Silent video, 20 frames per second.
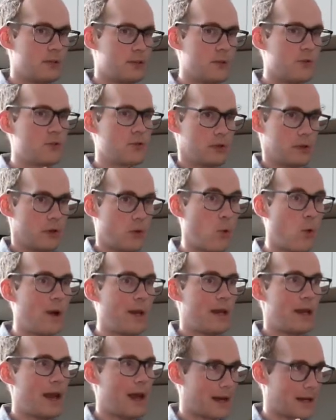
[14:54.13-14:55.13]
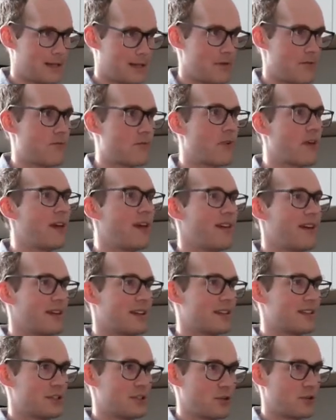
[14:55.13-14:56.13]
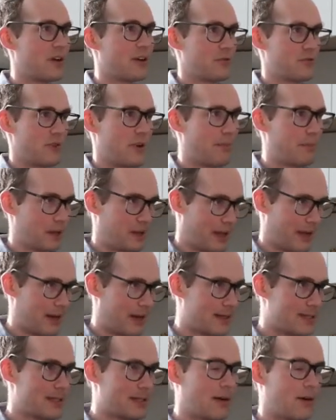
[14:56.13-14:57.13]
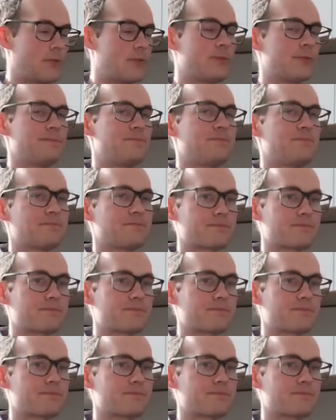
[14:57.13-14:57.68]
it's usually quite active because it's trying to replicate itself.